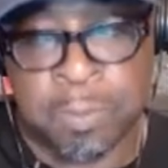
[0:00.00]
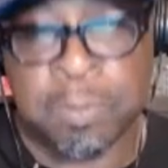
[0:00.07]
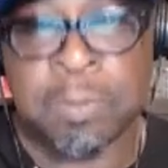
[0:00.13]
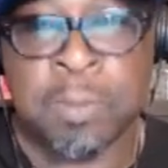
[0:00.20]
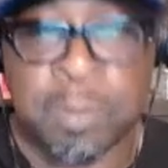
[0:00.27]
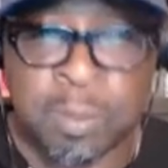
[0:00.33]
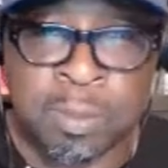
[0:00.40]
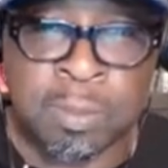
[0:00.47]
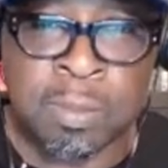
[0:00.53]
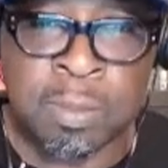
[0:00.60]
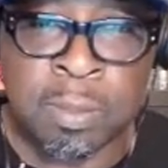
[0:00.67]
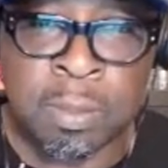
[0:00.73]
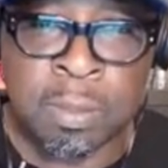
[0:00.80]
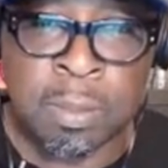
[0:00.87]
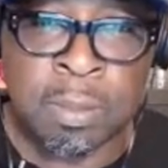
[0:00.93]

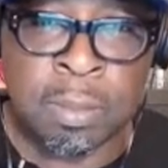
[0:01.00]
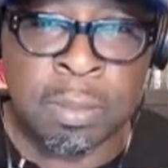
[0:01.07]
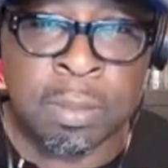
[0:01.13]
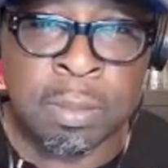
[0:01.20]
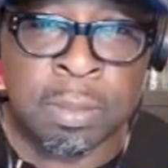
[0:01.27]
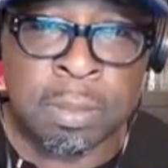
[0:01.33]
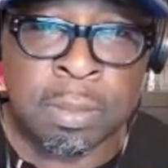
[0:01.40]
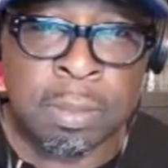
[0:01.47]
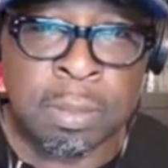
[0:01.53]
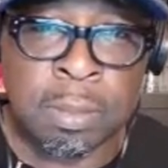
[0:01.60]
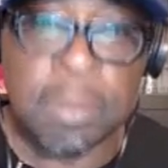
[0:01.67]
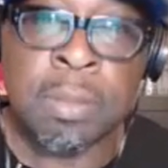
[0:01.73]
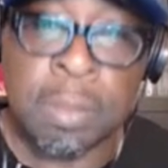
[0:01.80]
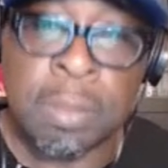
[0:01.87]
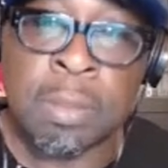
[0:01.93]

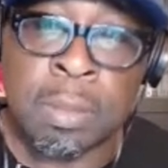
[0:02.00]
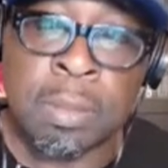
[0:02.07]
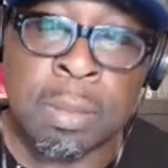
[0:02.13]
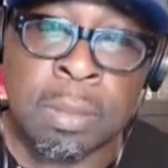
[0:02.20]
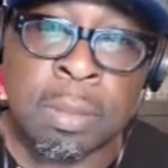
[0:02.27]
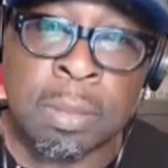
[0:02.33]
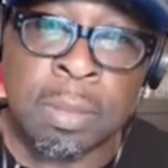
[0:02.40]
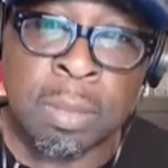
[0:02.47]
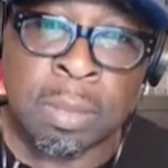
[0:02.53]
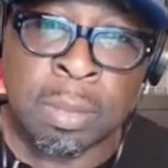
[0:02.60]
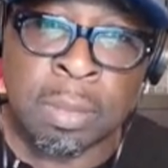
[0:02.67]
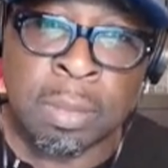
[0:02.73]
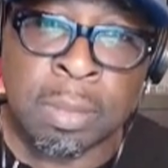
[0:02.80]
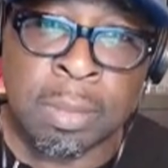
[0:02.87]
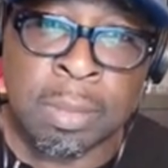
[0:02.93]

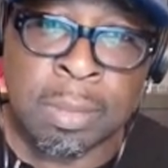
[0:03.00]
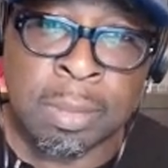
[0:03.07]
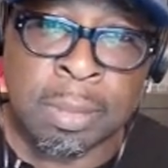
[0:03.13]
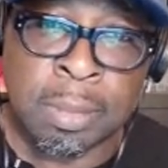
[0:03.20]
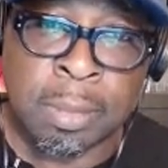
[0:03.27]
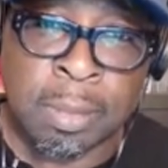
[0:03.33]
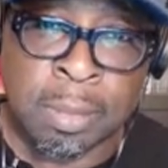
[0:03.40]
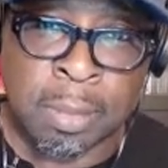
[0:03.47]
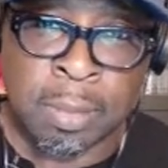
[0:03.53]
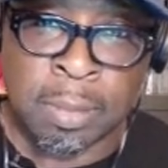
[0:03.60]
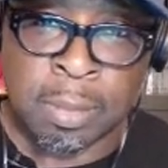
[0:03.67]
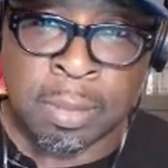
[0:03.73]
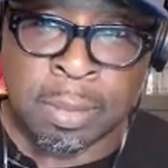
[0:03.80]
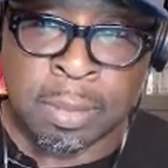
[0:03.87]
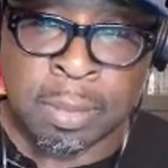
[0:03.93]

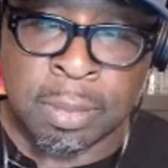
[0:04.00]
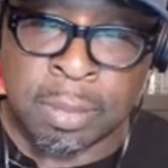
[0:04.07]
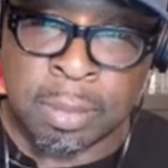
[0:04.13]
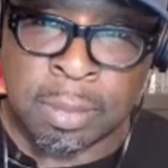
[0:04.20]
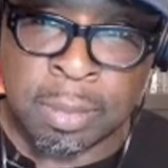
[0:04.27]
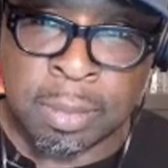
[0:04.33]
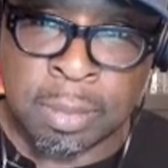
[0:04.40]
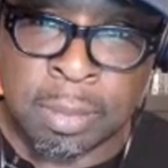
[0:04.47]
No words are spoken by the person on screen.